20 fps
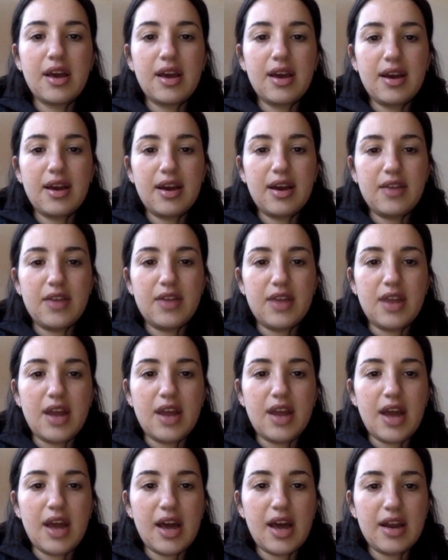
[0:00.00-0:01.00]
And then I
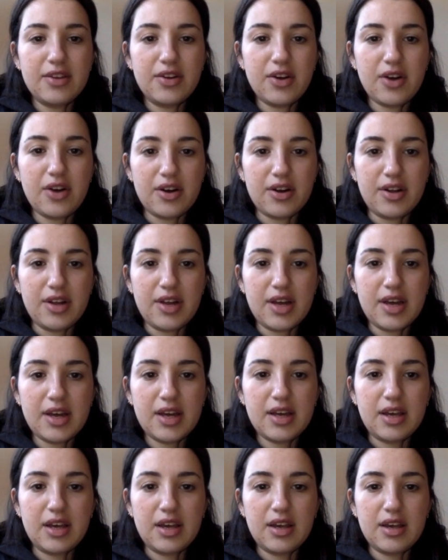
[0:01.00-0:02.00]
added the
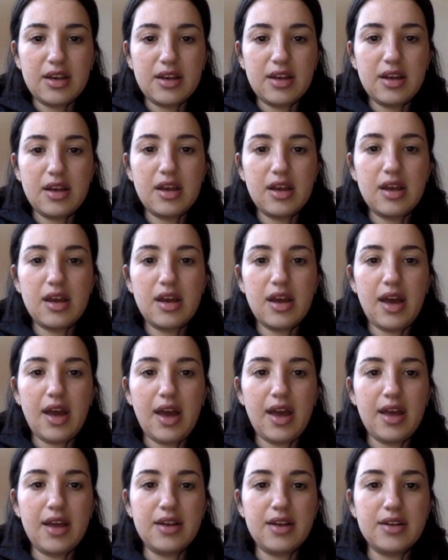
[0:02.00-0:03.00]
garlic
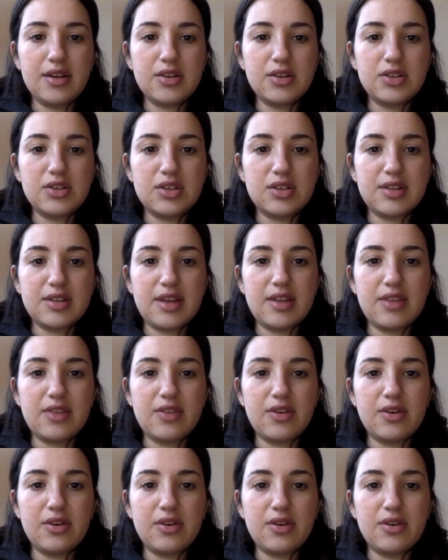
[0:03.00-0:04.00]
and just let
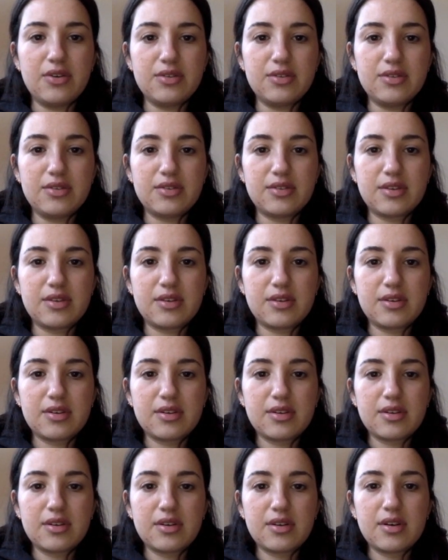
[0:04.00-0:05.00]
those
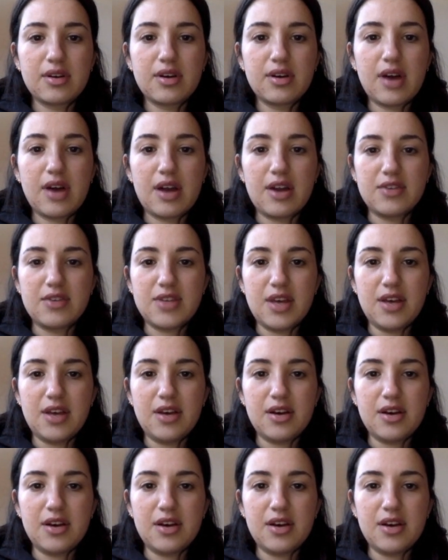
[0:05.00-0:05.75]
kind of take on